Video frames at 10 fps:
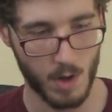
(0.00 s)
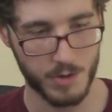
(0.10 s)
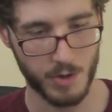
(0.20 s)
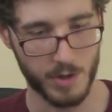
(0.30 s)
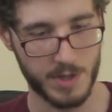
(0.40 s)

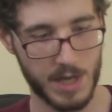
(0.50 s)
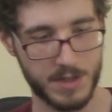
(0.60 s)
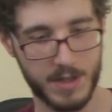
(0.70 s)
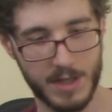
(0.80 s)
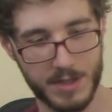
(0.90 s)
So to
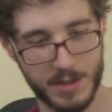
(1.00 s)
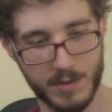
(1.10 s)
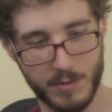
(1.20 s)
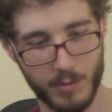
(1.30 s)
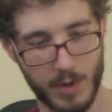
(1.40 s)
test
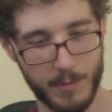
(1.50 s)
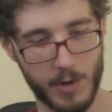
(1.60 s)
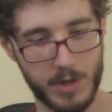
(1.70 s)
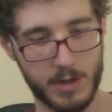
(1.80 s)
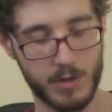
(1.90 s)
this, what I'm
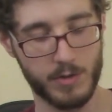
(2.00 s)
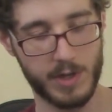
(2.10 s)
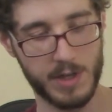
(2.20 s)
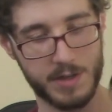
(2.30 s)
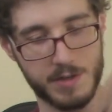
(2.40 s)
going to do
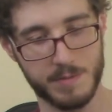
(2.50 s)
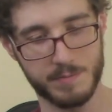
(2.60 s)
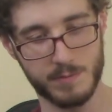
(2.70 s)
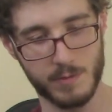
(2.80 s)
is